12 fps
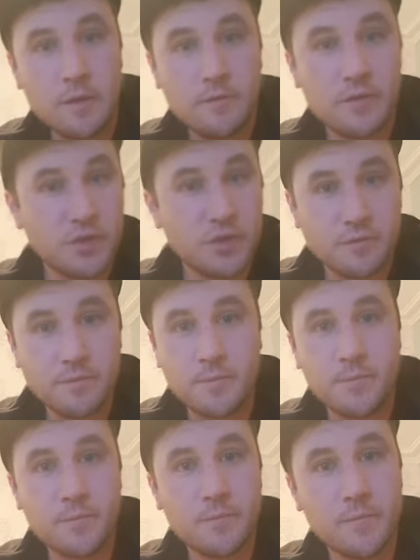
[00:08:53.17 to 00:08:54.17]
Vision.
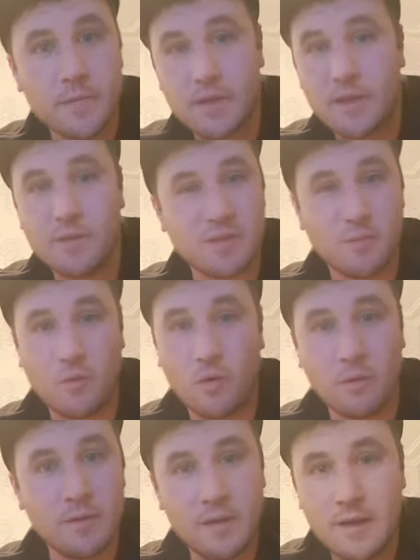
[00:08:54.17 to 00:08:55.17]
I use them
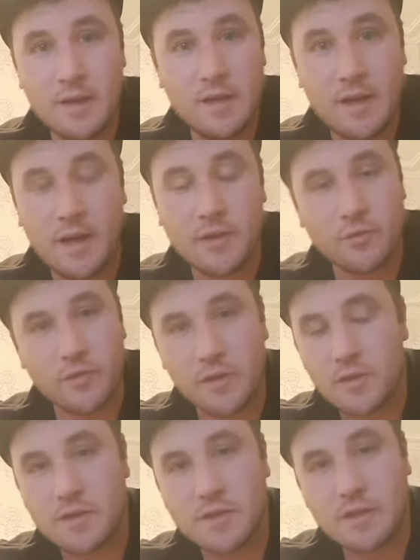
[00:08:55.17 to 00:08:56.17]
all. I don't
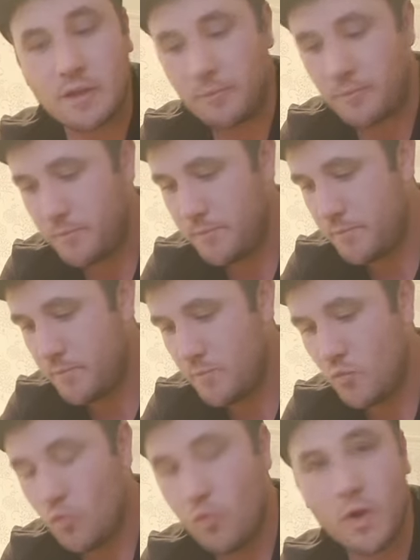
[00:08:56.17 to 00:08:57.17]
think there's
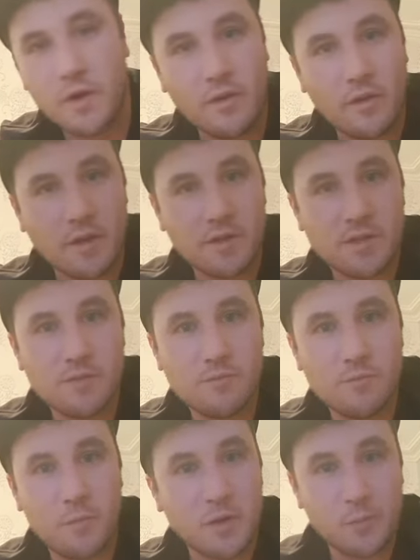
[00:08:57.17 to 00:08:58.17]
one that's
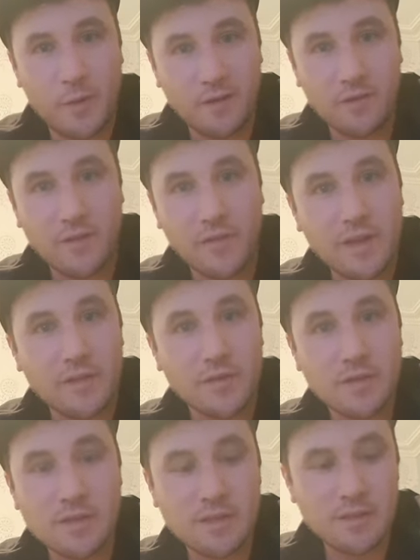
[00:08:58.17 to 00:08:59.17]
much better than the
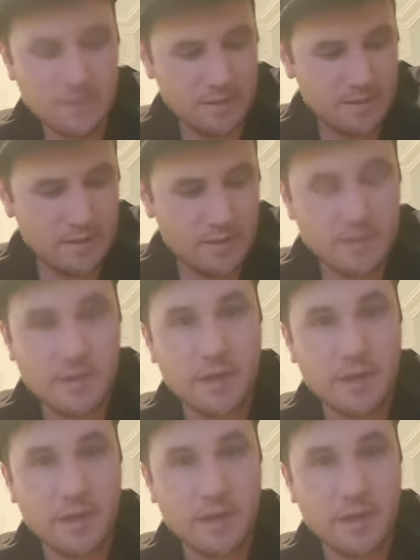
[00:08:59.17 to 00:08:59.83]
others. It